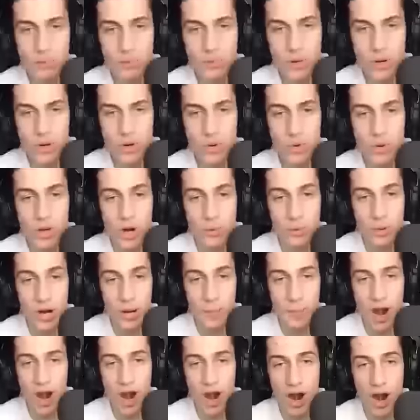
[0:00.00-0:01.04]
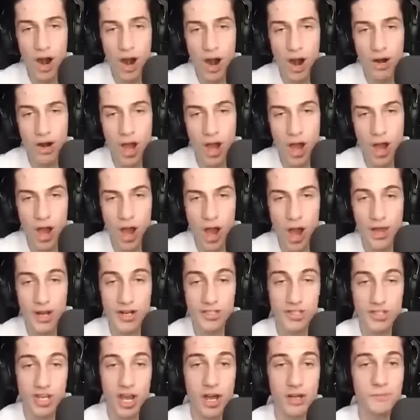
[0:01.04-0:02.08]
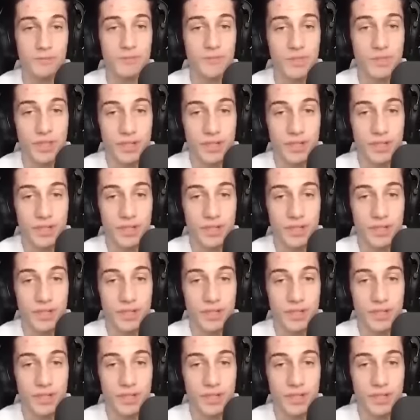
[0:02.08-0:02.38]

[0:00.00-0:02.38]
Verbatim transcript: Boo! Reaper! Oh, and it's gone.